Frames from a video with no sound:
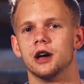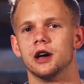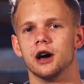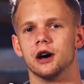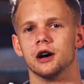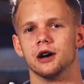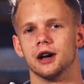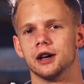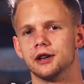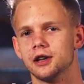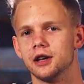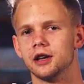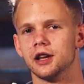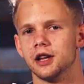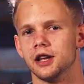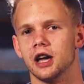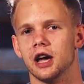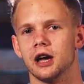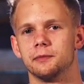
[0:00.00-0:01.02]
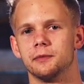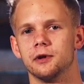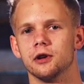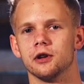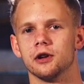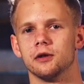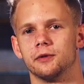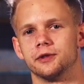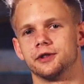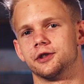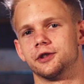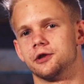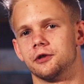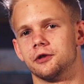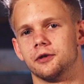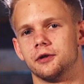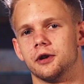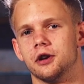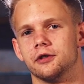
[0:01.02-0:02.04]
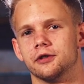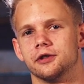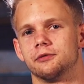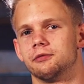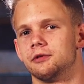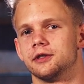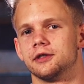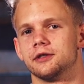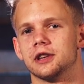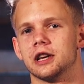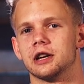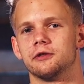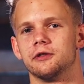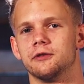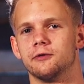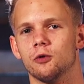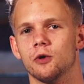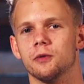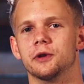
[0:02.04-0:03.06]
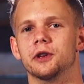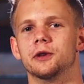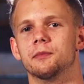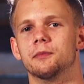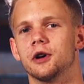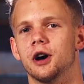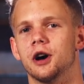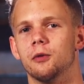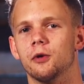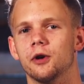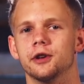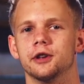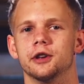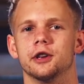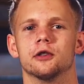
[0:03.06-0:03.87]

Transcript: Uh, I'd taken a gap year and wasn't sure college was exactly for me, but I wanted to